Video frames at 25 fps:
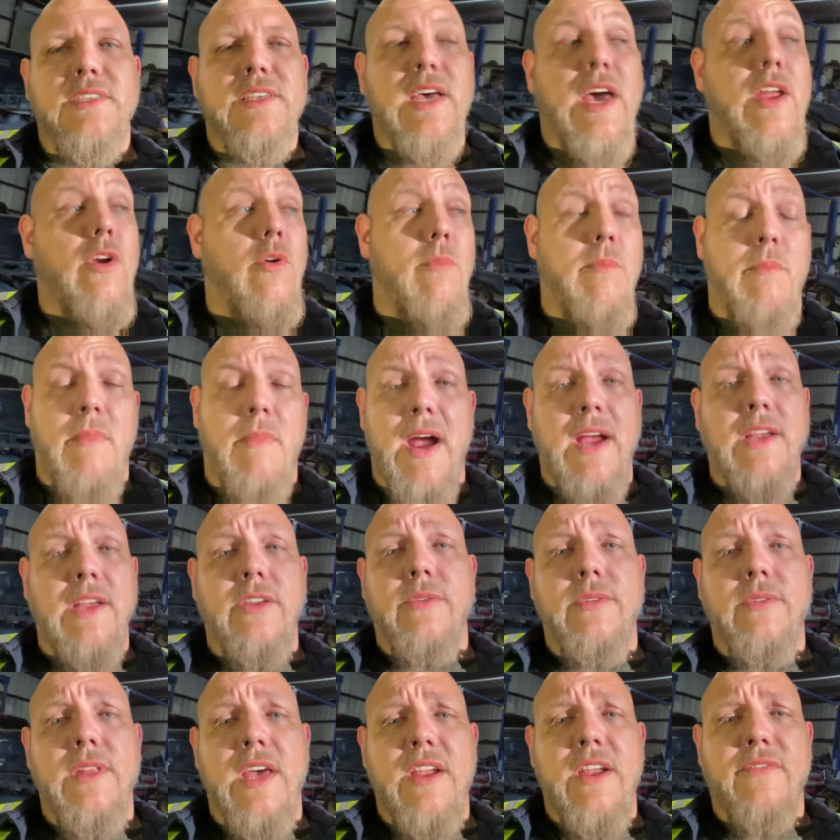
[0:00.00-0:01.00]
I don't mind
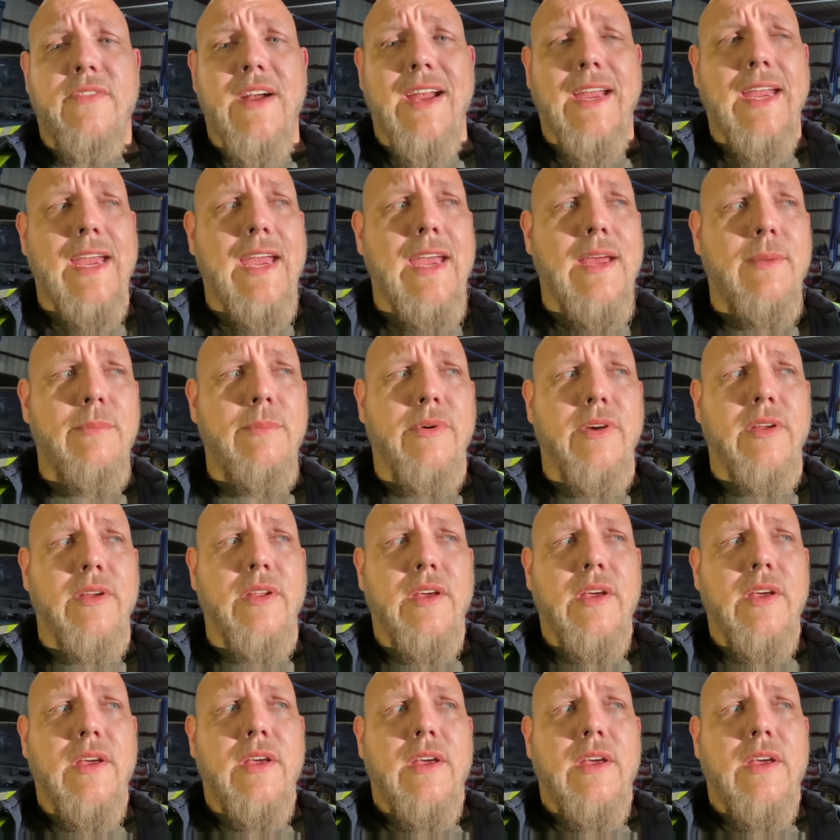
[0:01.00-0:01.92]
doing that if I can, but